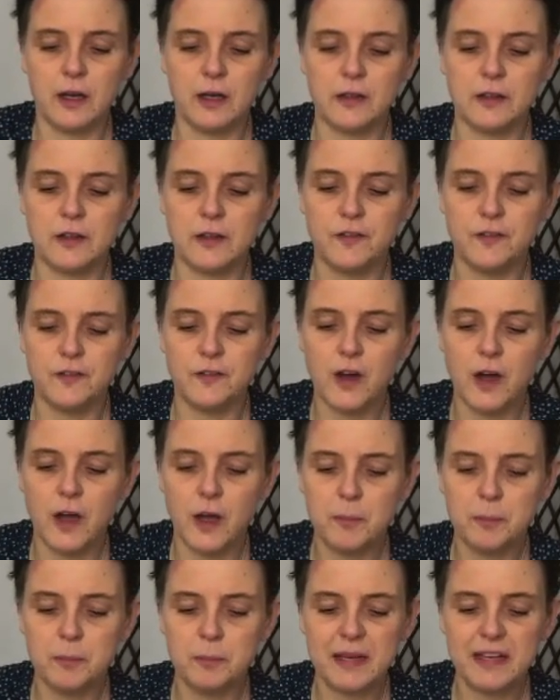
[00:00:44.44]
the
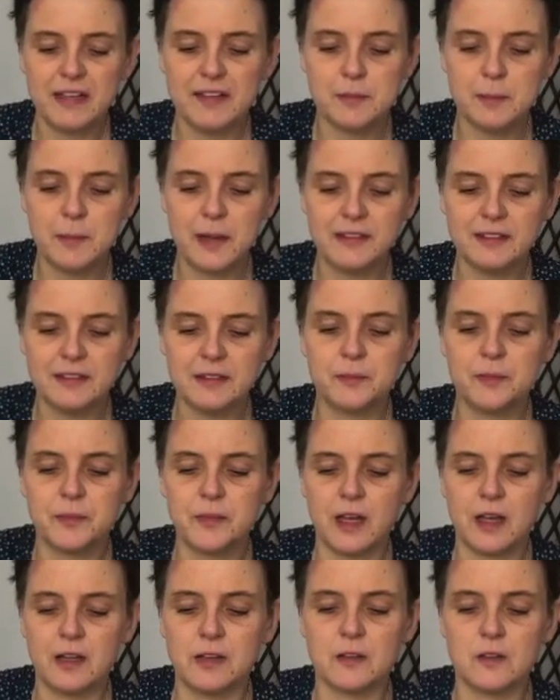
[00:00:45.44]
firm base mat
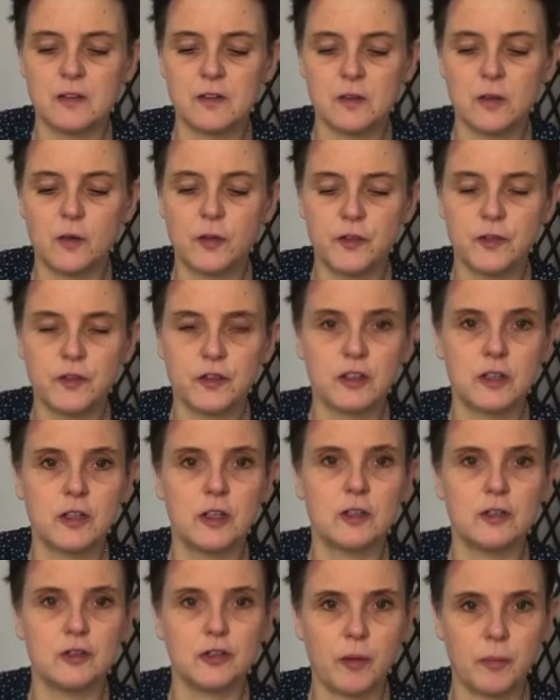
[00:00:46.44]
and the soft
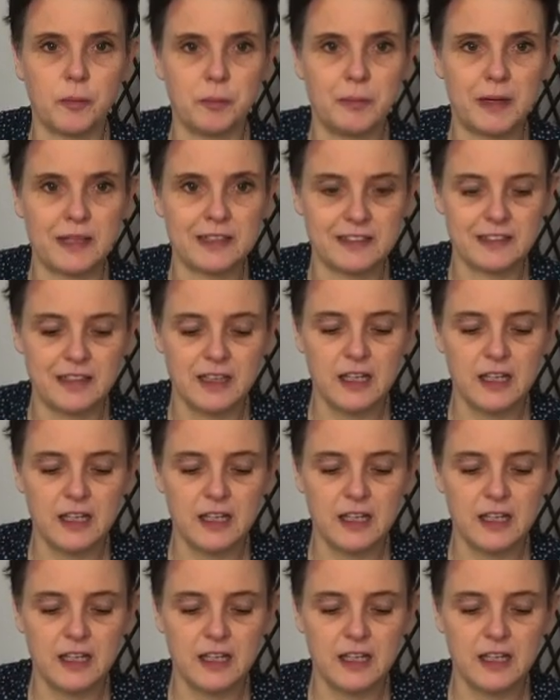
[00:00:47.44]
top mat.